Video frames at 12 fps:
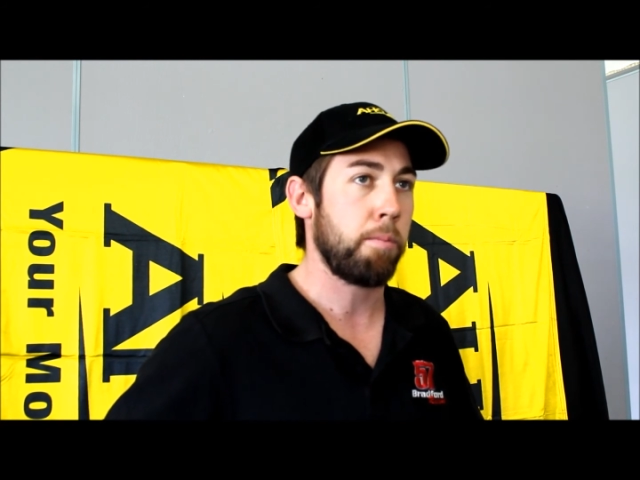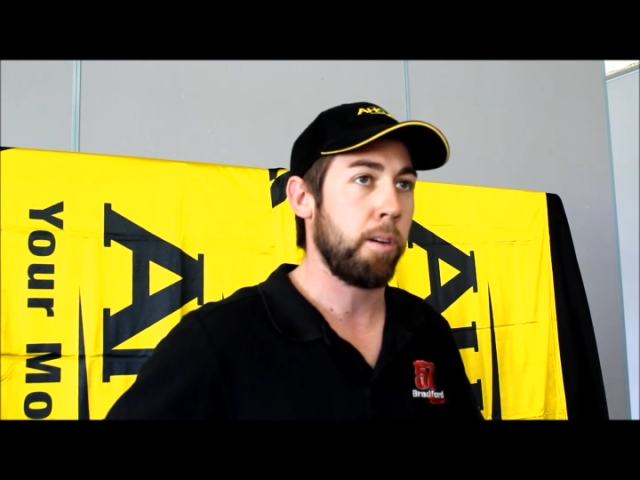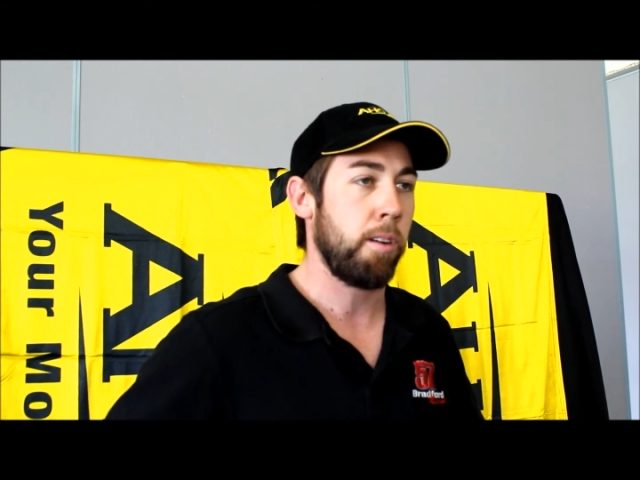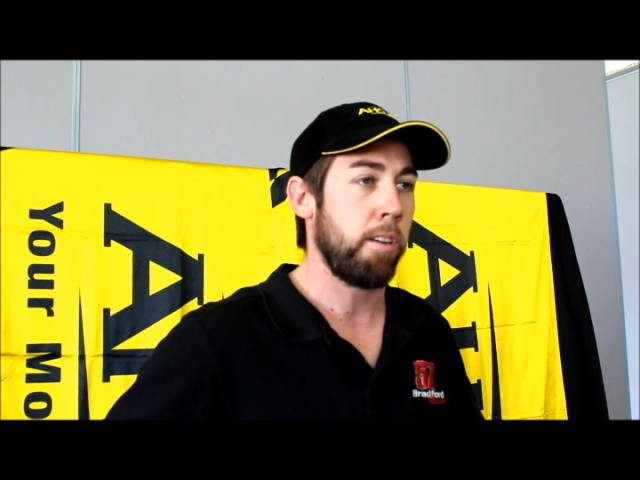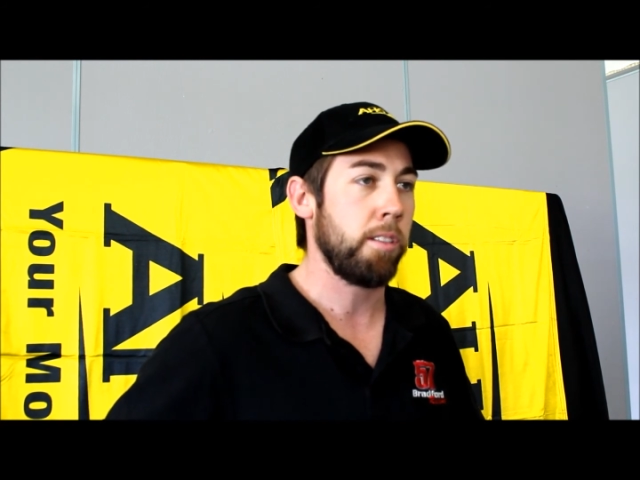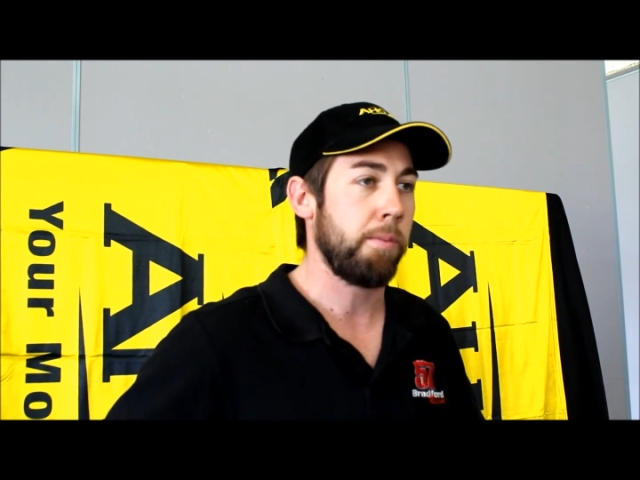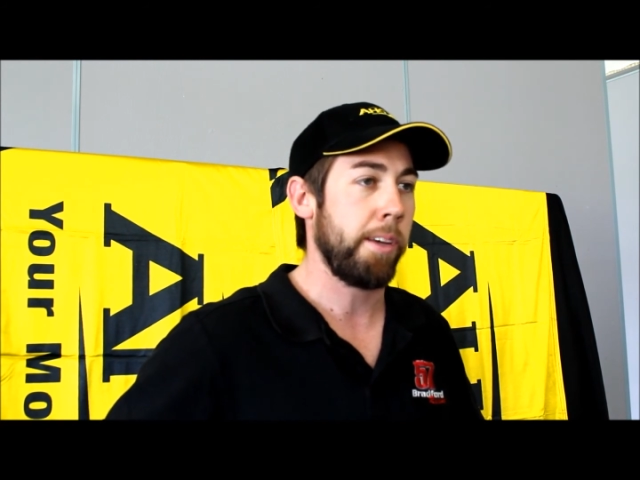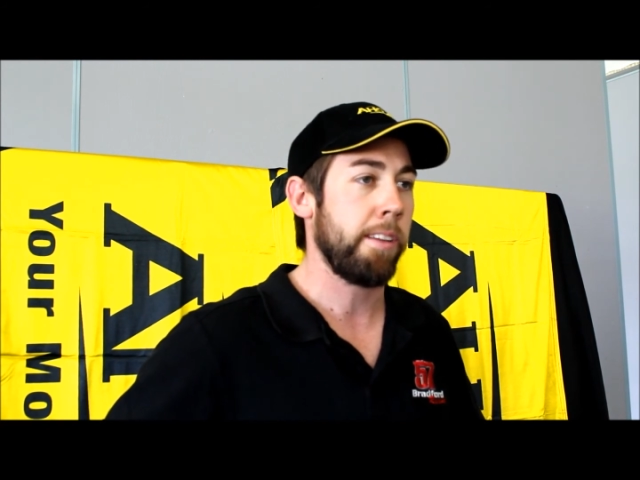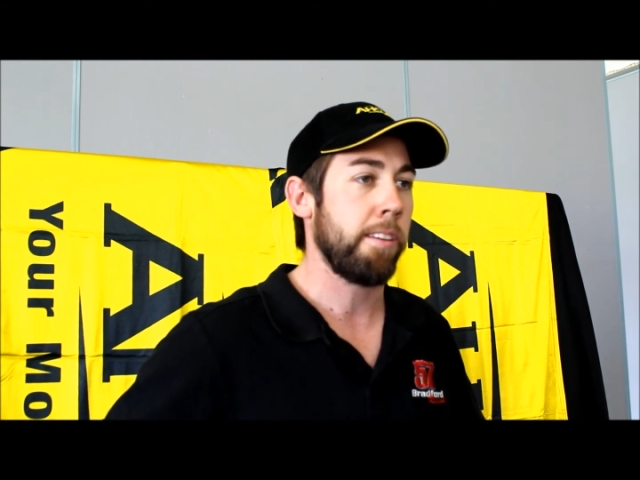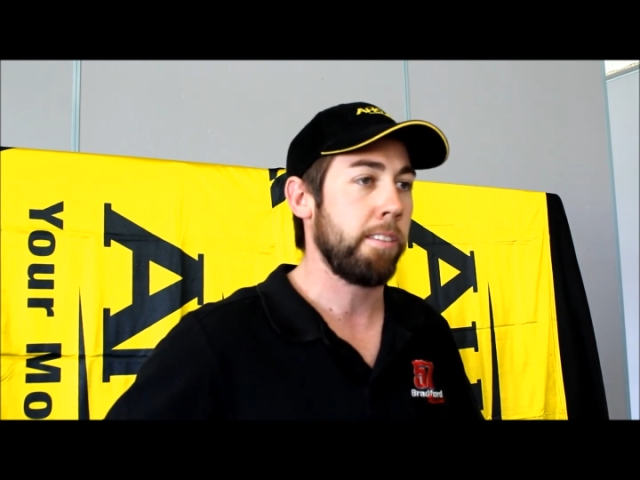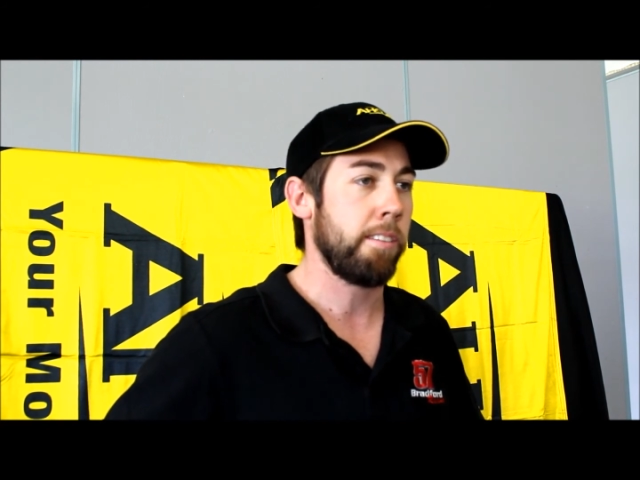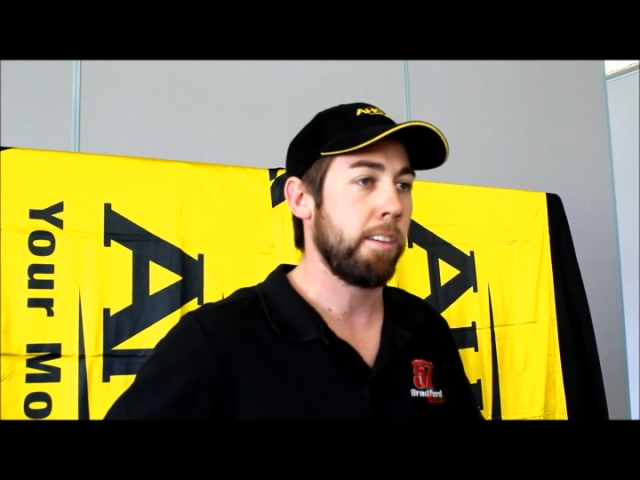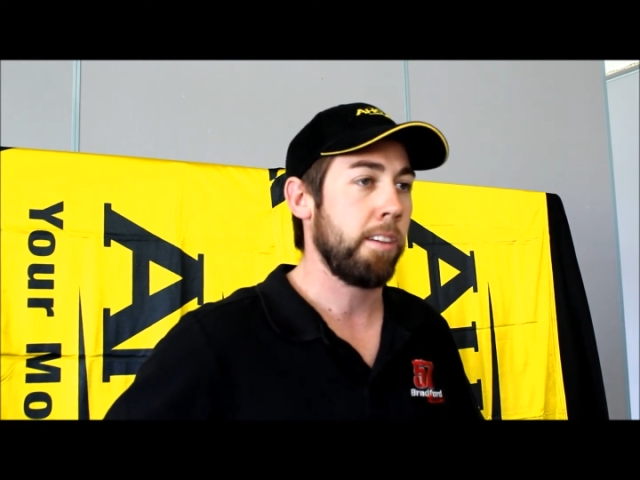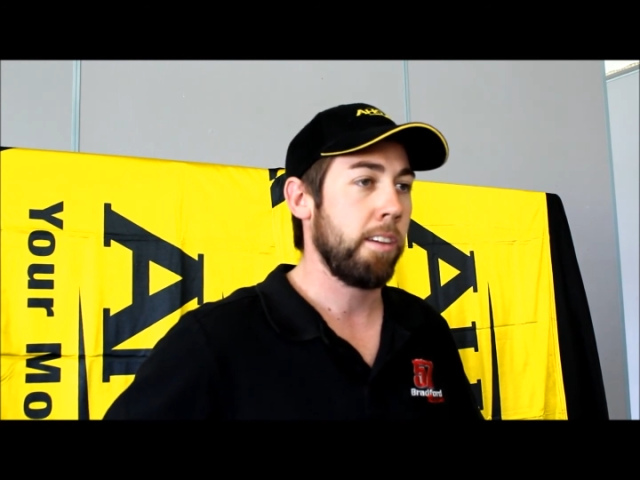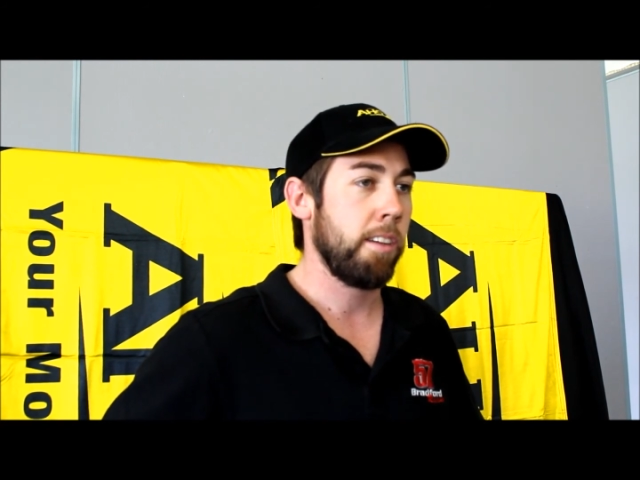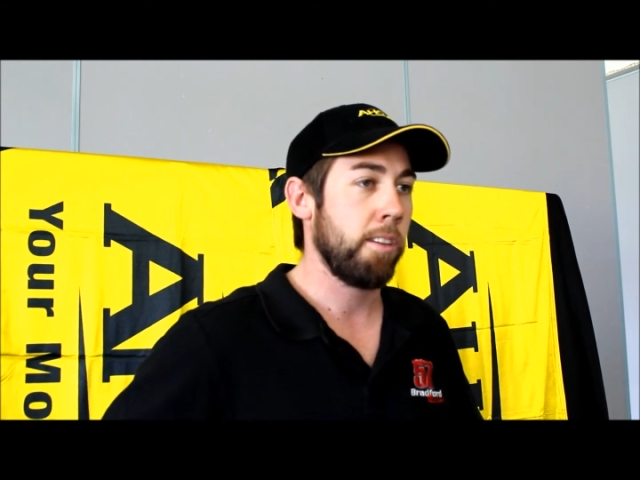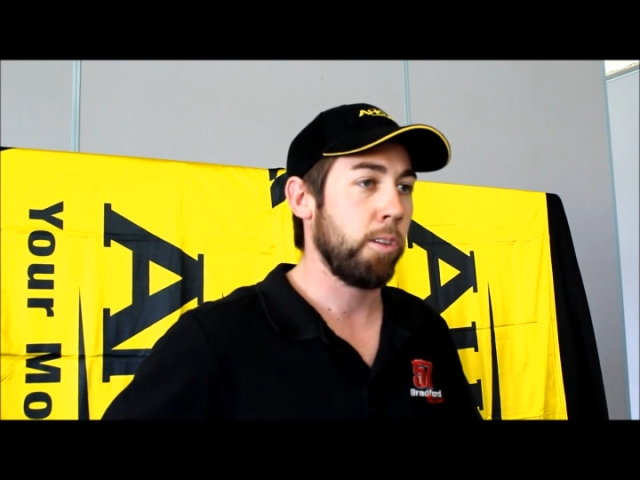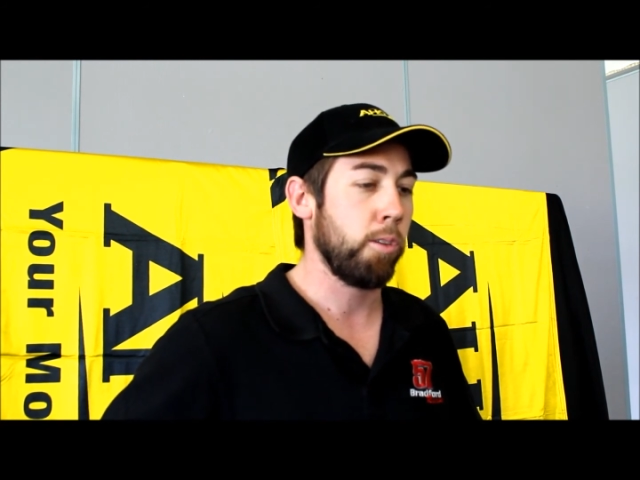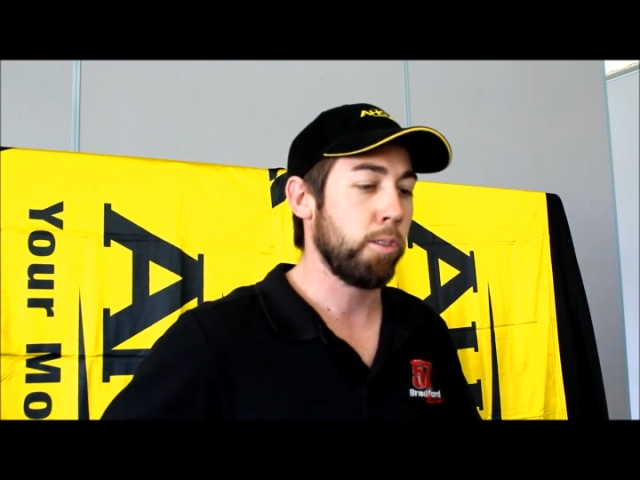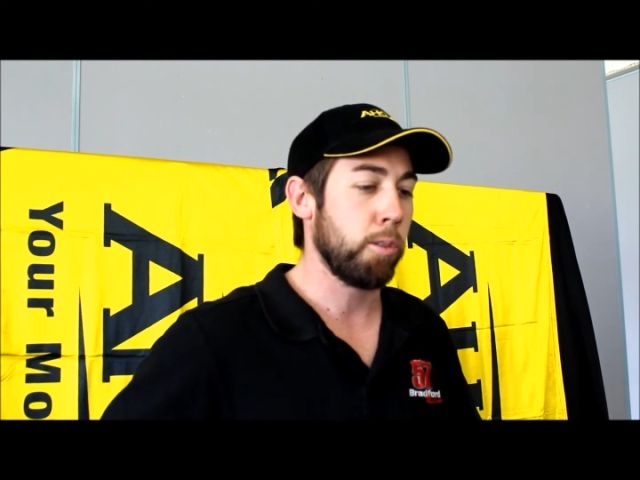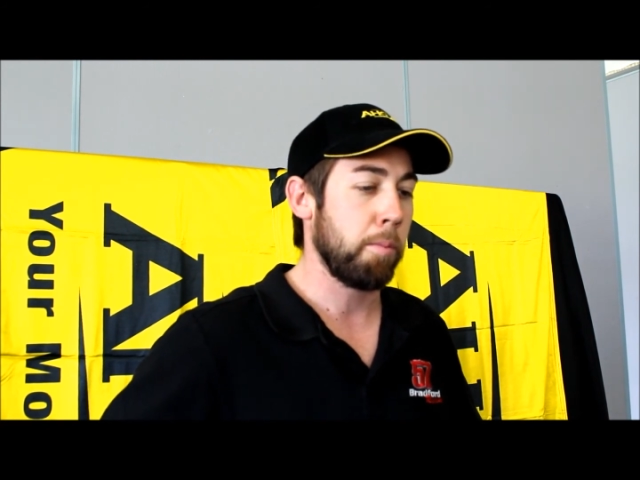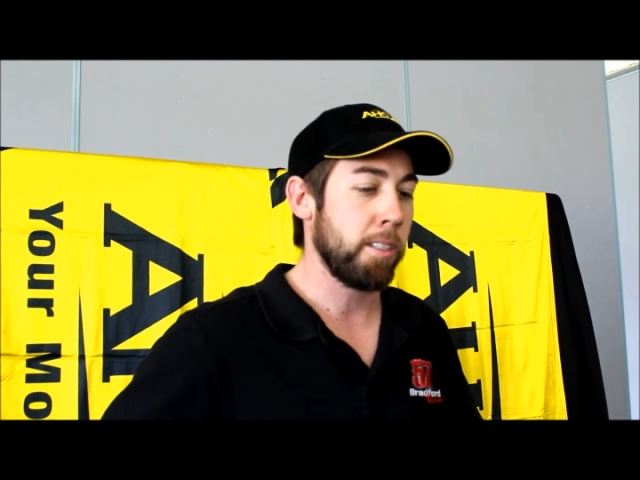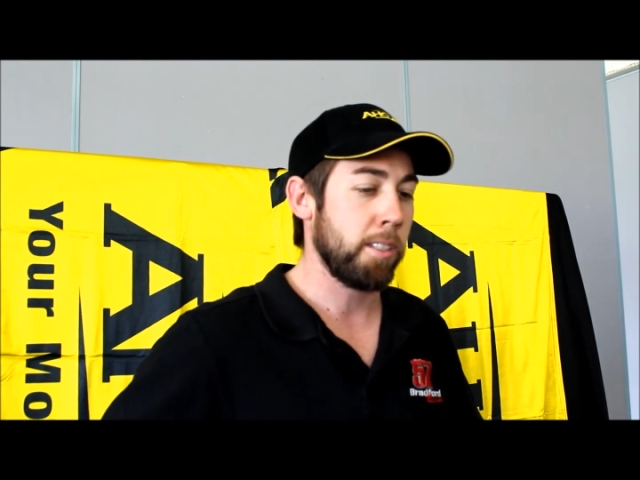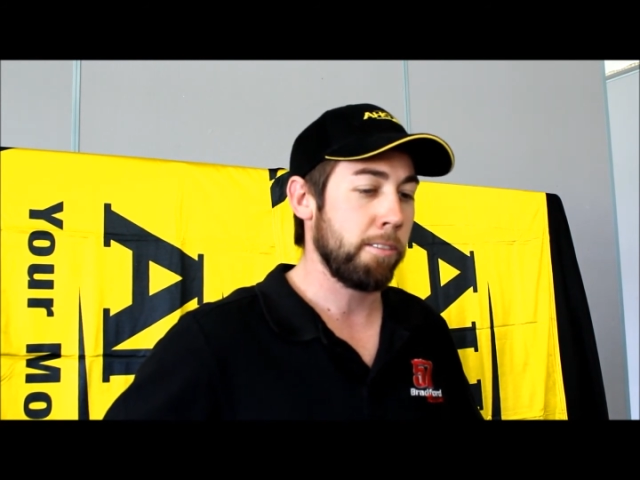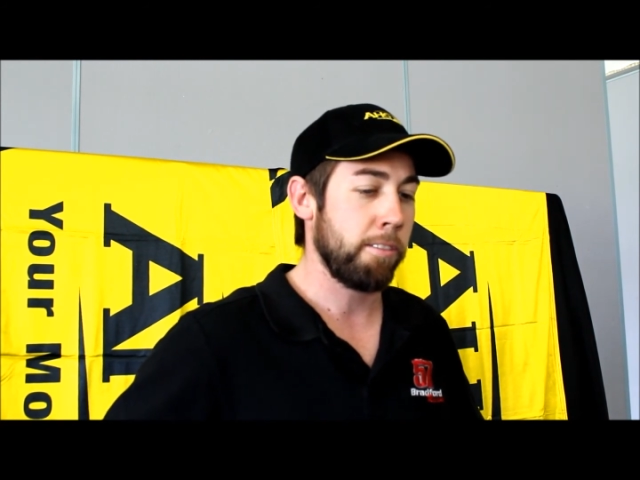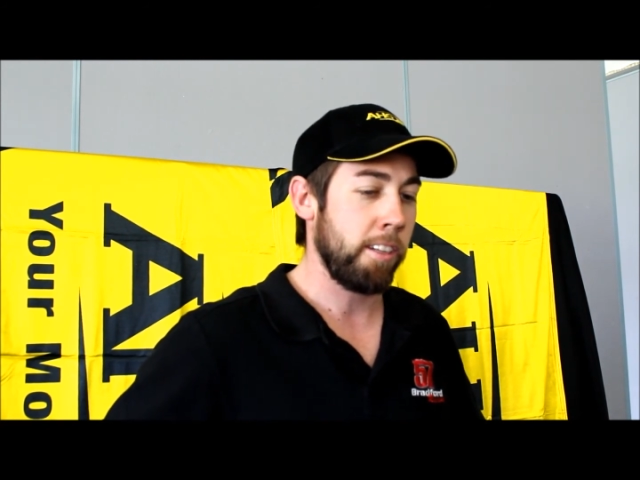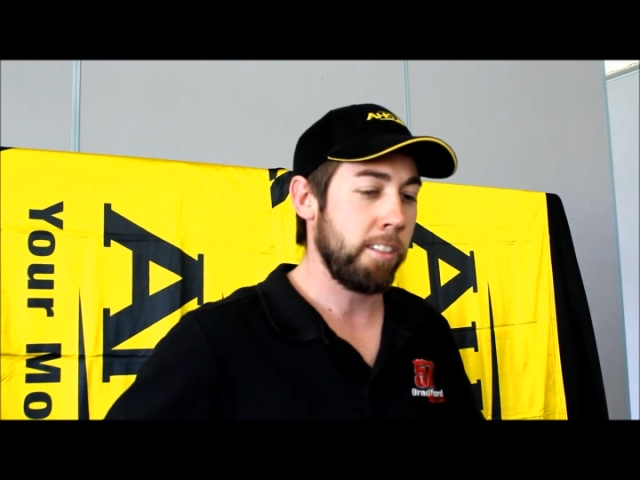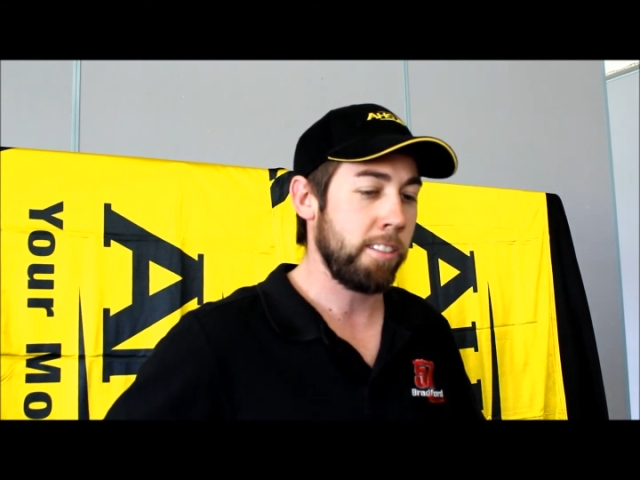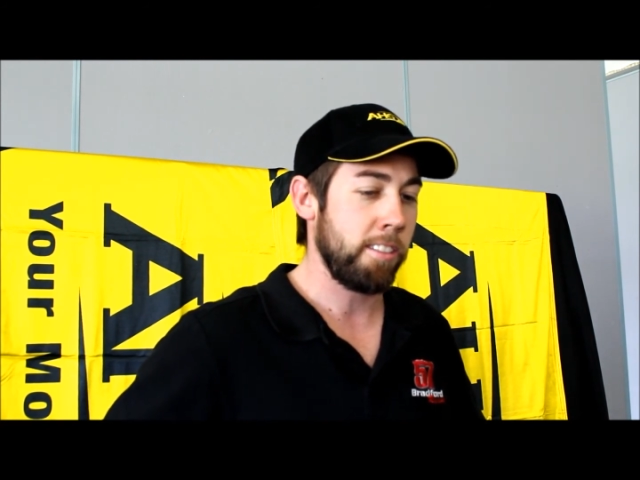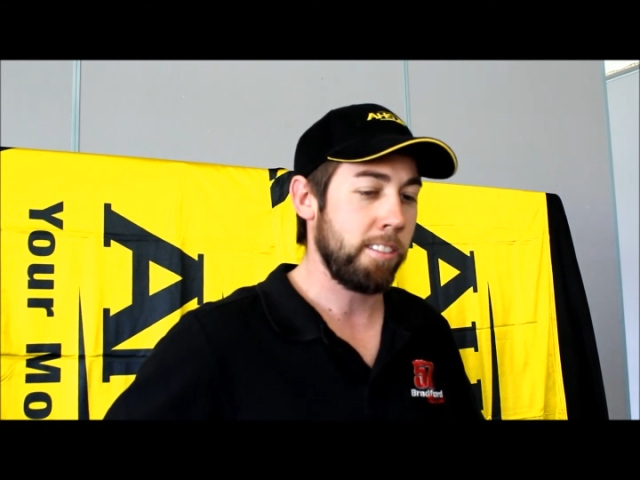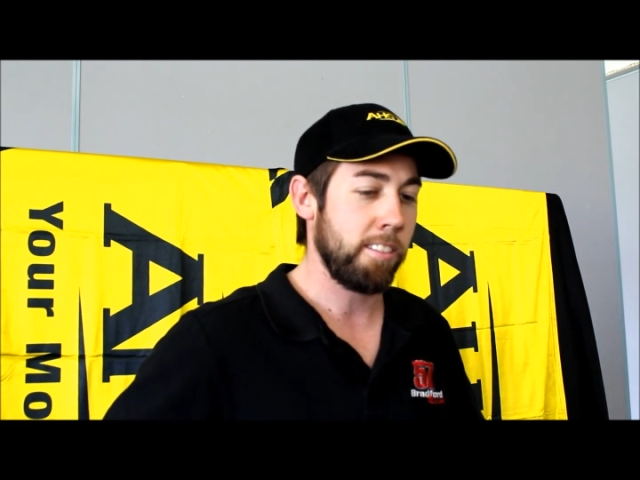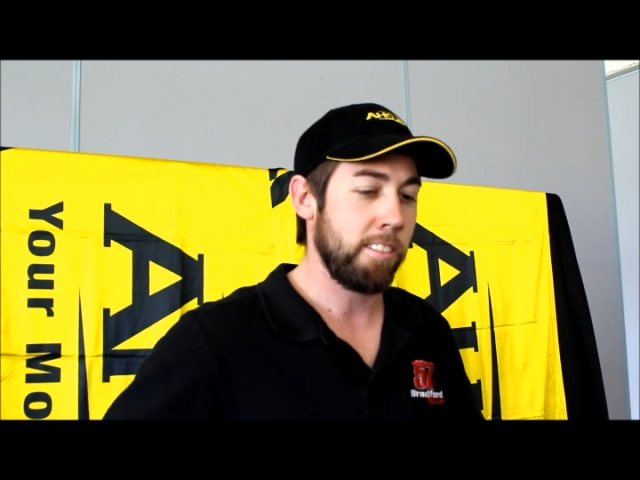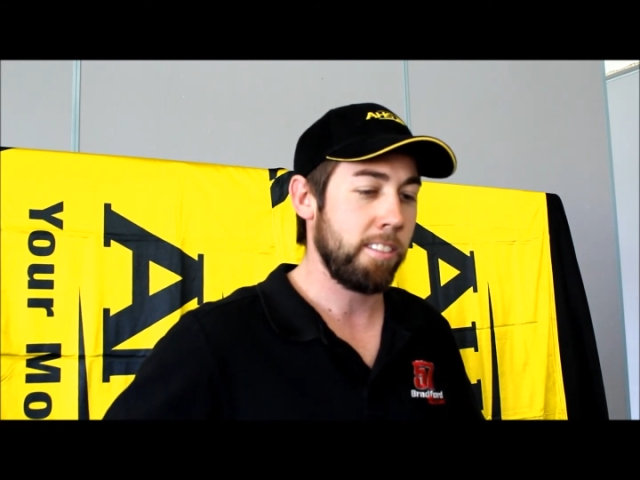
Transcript: Priolos, the usual bunch of fellas.